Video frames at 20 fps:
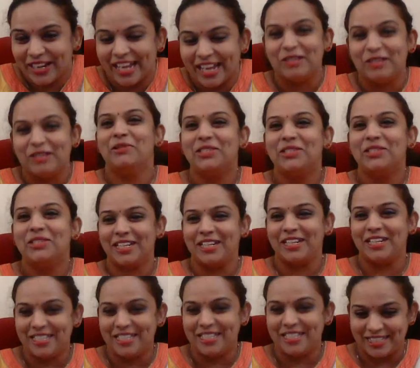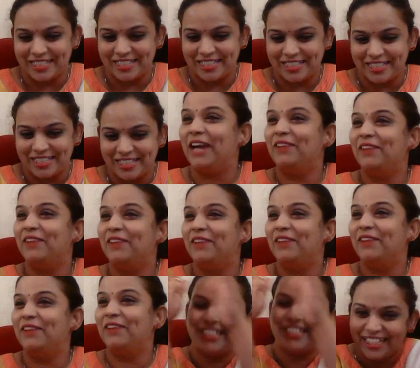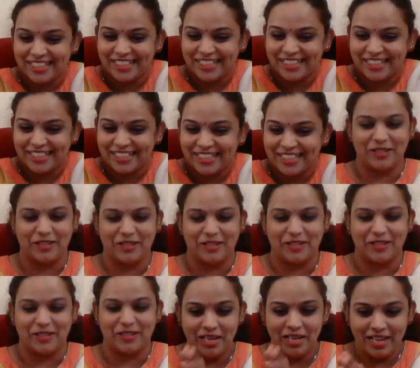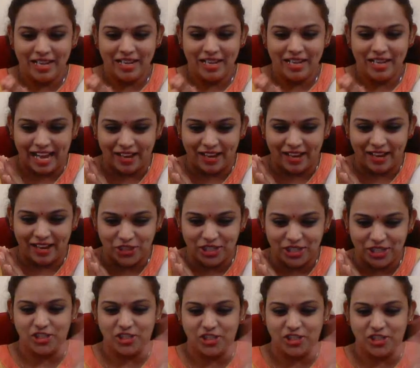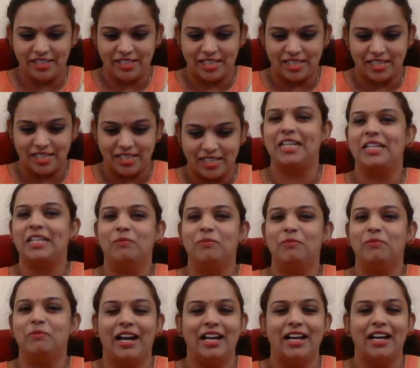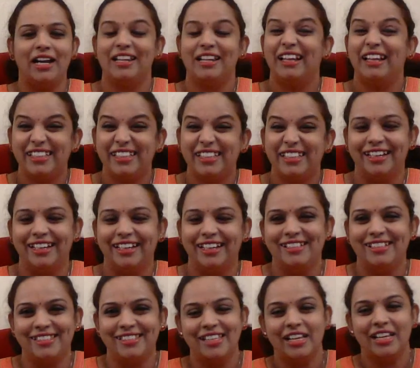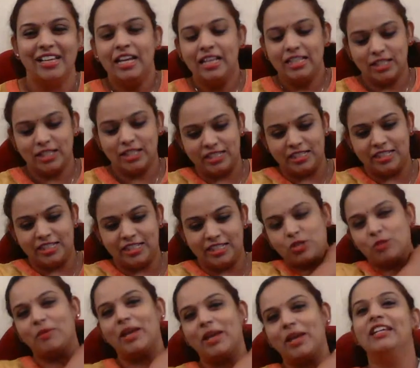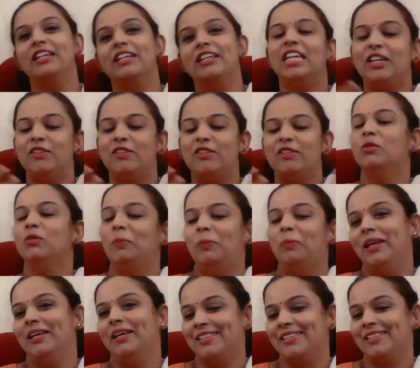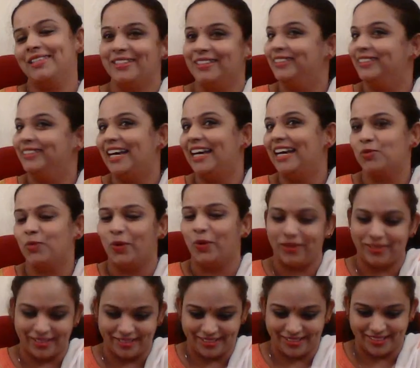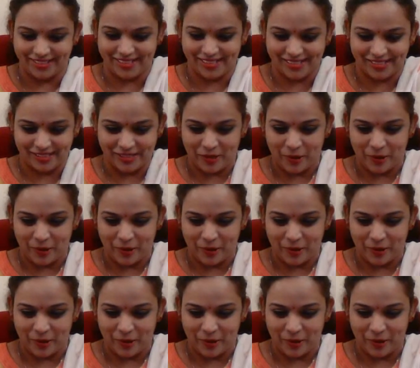The position is the same. I've just changed the setup. I've just changed the setup, guys. Nothing else. Just to make it even more pleasant. That's what it is.